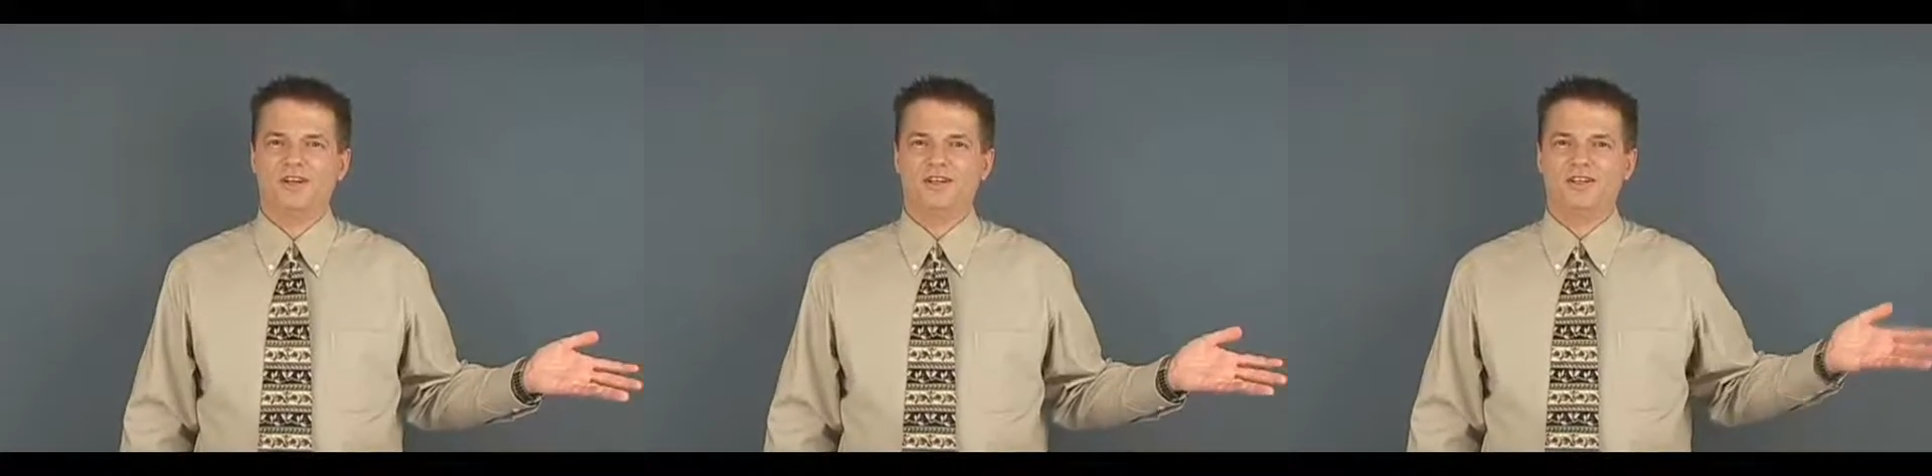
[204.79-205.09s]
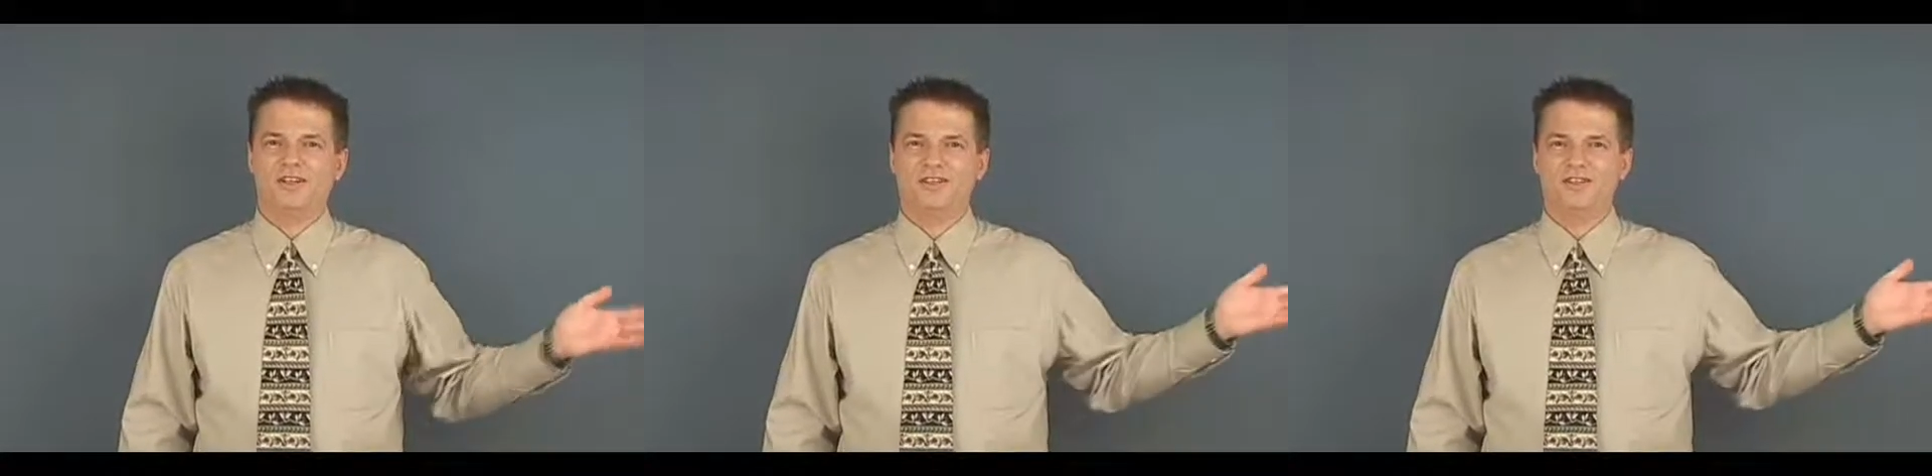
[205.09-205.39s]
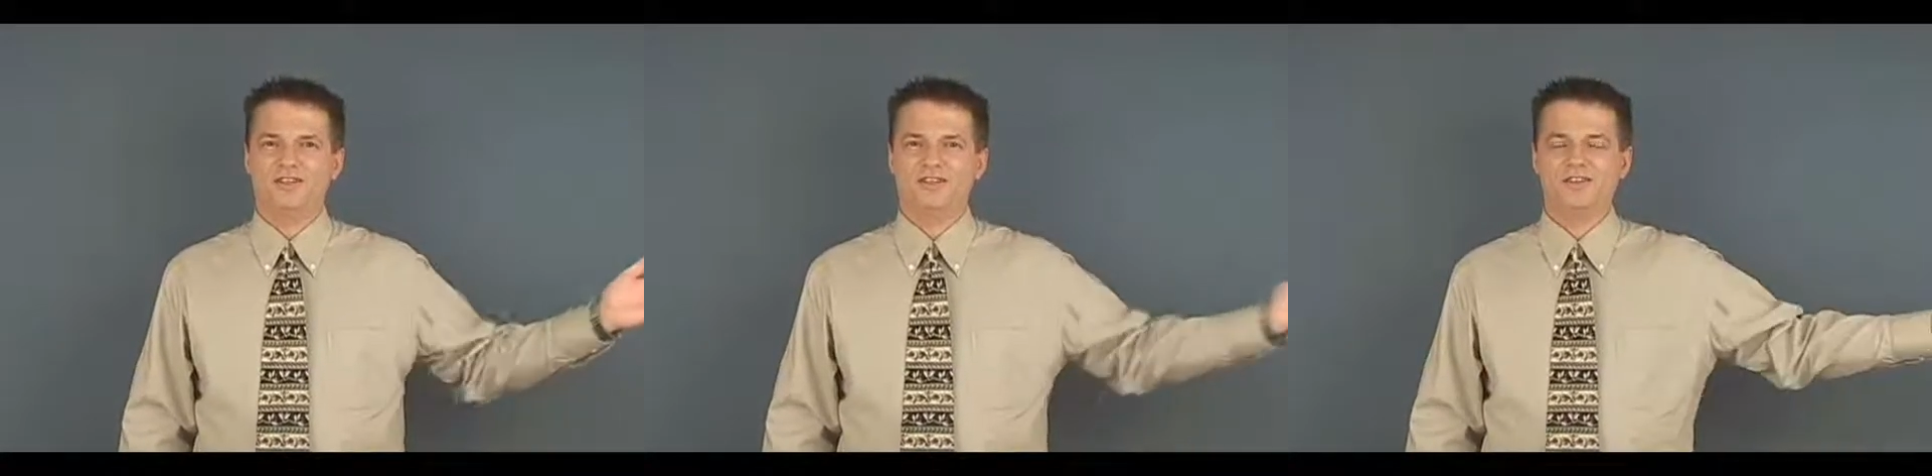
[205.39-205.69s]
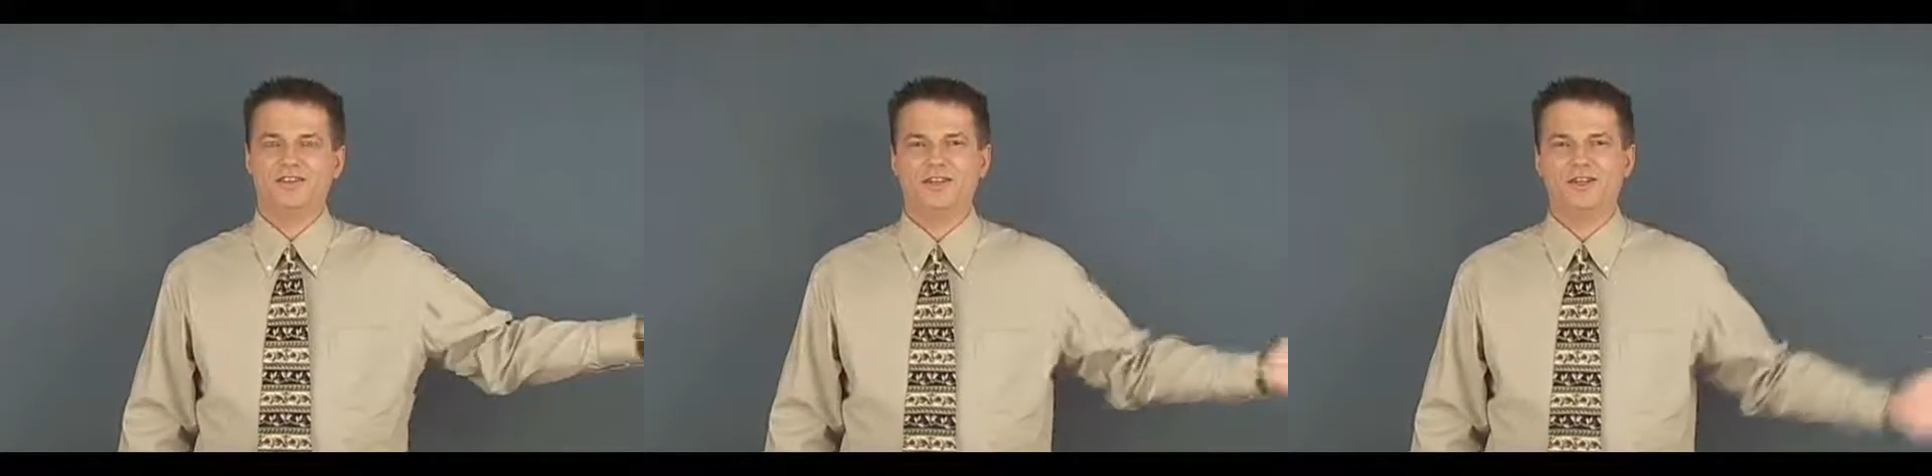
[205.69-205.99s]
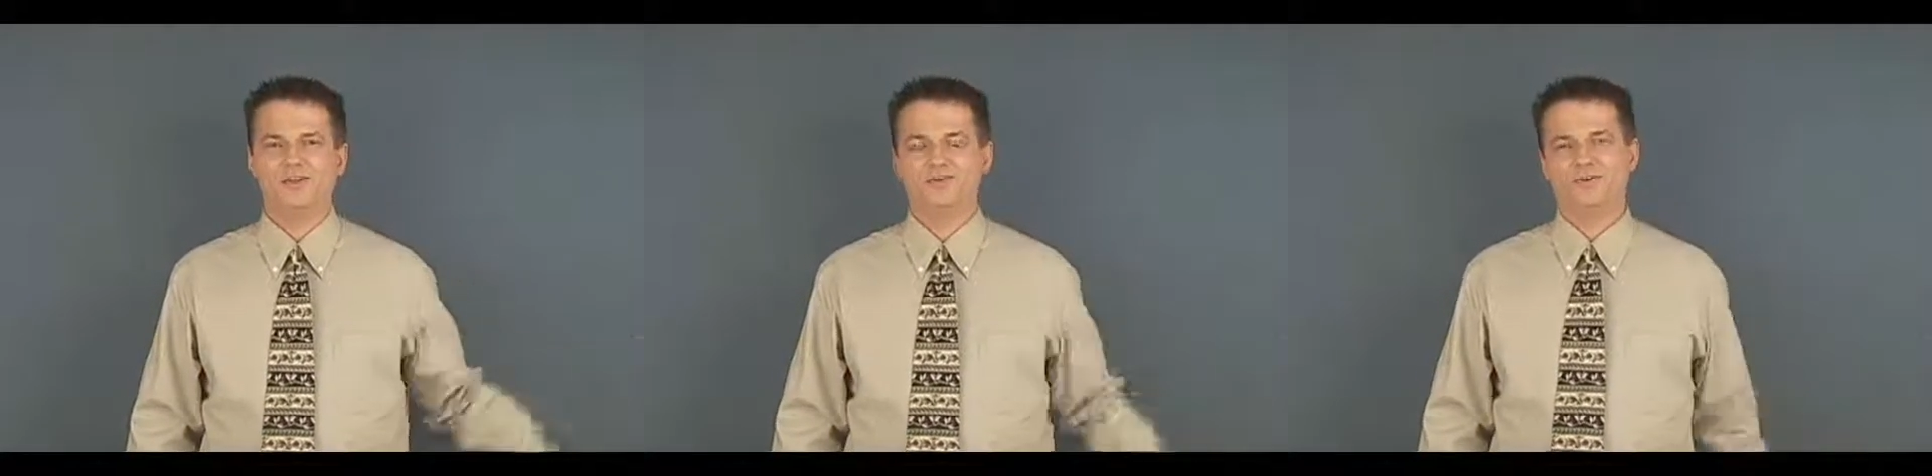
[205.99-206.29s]
lines and the
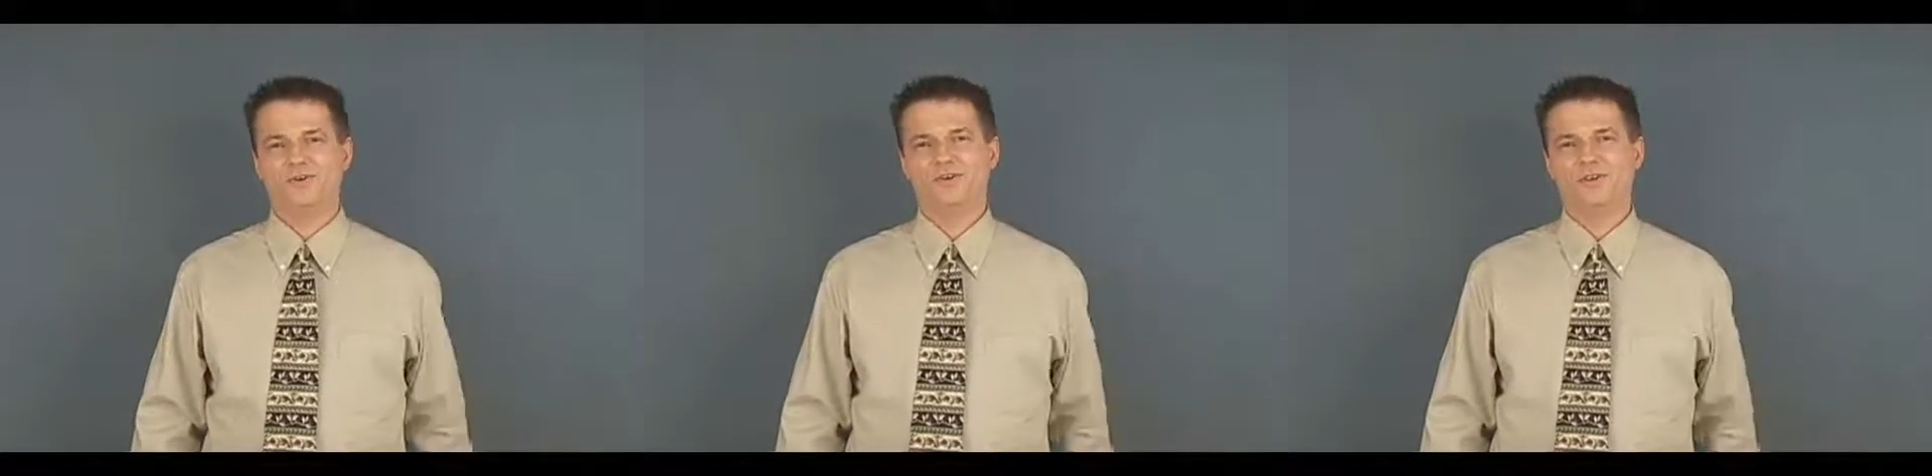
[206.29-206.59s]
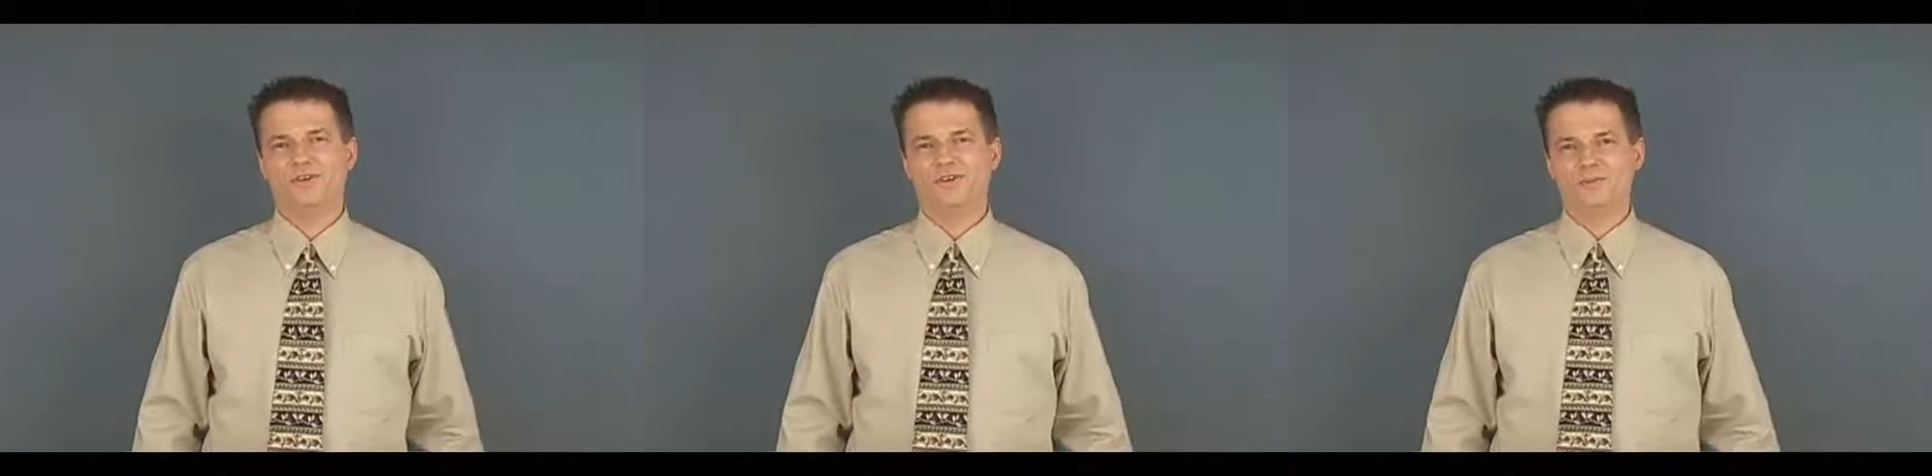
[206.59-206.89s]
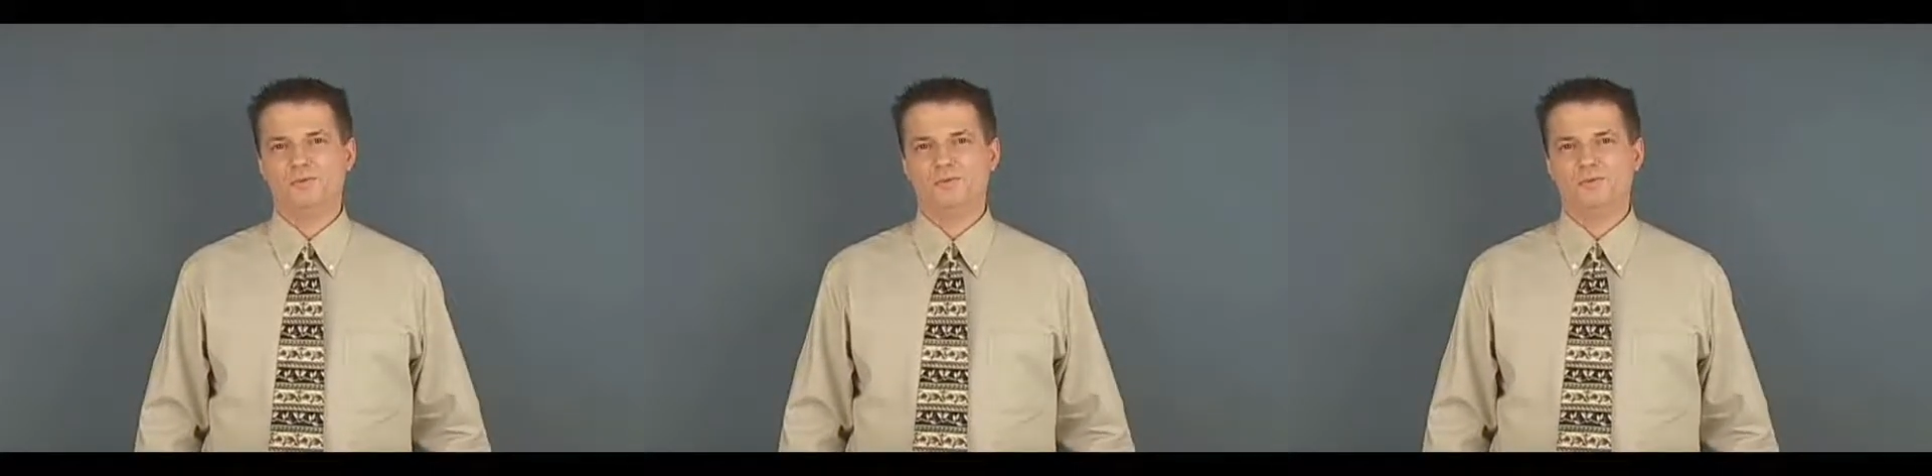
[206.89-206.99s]
dial-up phone calls